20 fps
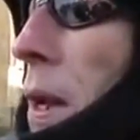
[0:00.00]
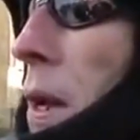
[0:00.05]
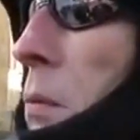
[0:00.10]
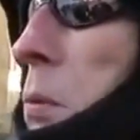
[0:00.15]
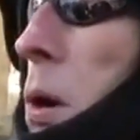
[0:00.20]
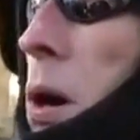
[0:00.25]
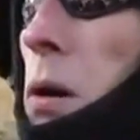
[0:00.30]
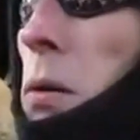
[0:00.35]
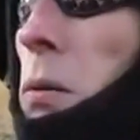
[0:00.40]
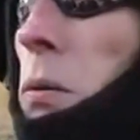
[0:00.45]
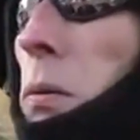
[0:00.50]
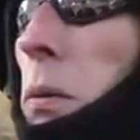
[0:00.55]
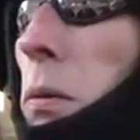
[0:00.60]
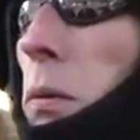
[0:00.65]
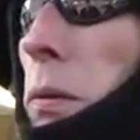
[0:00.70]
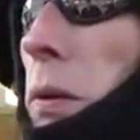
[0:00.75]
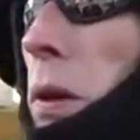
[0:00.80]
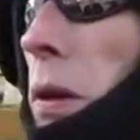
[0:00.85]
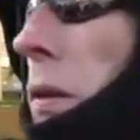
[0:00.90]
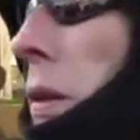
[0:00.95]
Well,
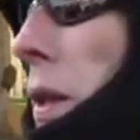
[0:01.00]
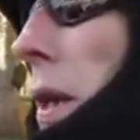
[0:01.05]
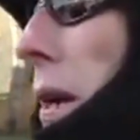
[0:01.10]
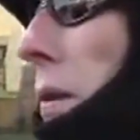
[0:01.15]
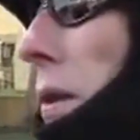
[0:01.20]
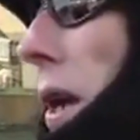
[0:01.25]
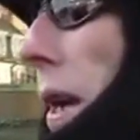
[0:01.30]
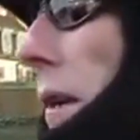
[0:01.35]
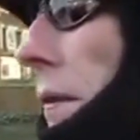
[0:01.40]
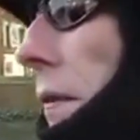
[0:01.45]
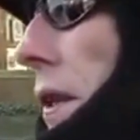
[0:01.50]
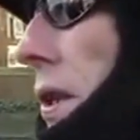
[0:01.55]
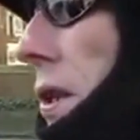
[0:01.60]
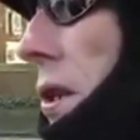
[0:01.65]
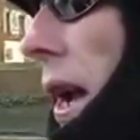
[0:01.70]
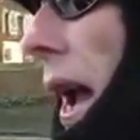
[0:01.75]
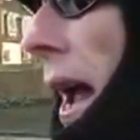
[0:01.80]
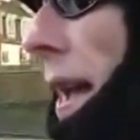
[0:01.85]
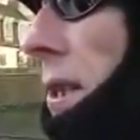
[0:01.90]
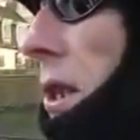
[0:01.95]
you know,
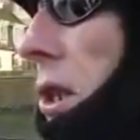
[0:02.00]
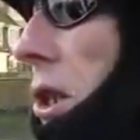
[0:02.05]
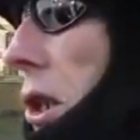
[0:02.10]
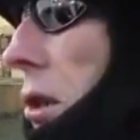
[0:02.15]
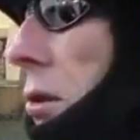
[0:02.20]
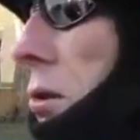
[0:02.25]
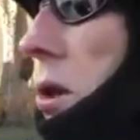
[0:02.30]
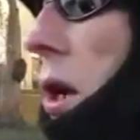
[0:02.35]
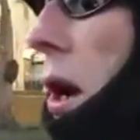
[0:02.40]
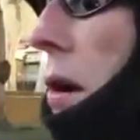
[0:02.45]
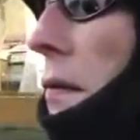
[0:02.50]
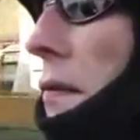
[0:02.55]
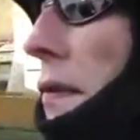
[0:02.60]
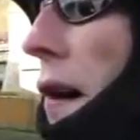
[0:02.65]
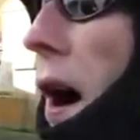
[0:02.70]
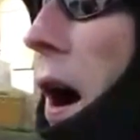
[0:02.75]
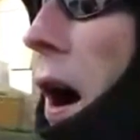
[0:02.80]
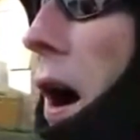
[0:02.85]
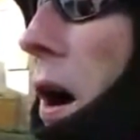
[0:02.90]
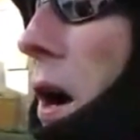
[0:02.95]
David's attitude so
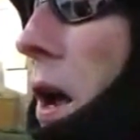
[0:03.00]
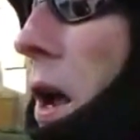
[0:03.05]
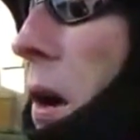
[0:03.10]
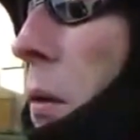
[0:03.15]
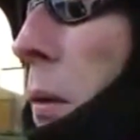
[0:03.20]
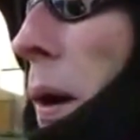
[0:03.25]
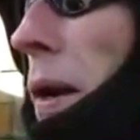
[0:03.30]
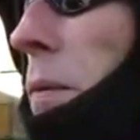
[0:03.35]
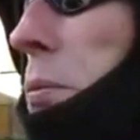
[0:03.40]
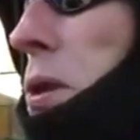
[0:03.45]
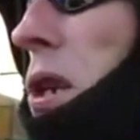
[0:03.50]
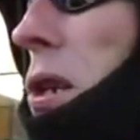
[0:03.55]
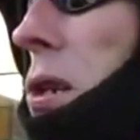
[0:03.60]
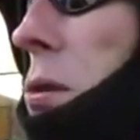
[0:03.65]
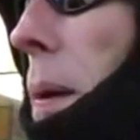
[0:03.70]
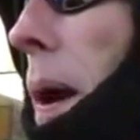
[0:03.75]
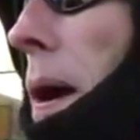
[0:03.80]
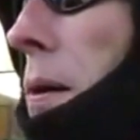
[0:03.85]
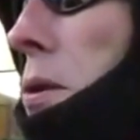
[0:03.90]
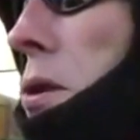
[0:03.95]
far, when he was
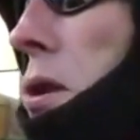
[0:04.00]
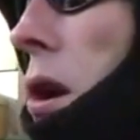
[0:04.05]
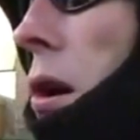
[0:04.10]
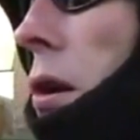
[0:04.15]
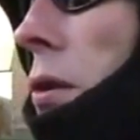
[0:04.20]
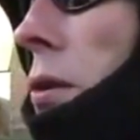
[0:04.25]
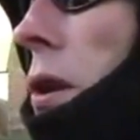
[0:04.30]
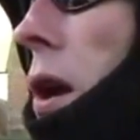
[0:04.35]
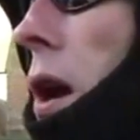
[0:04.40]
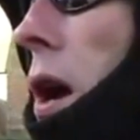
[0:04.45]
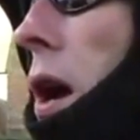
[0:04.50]
exposed on